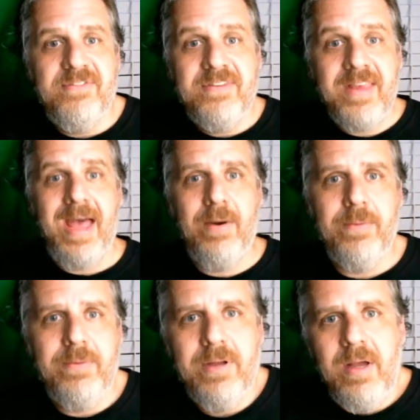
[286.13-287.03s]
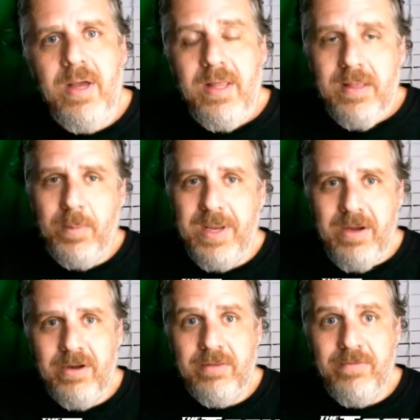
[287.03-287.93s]
sound that we
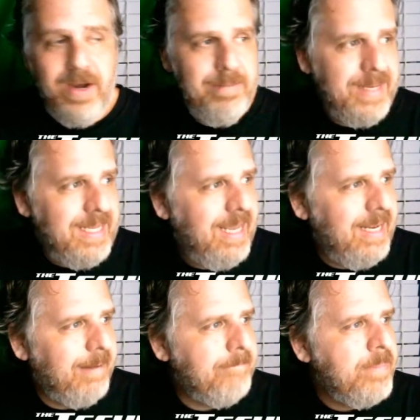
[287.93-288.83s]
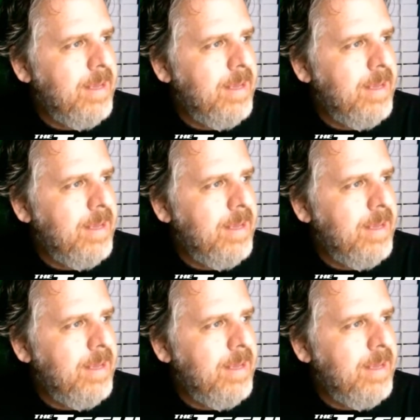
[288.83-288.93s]
hear at the very beginning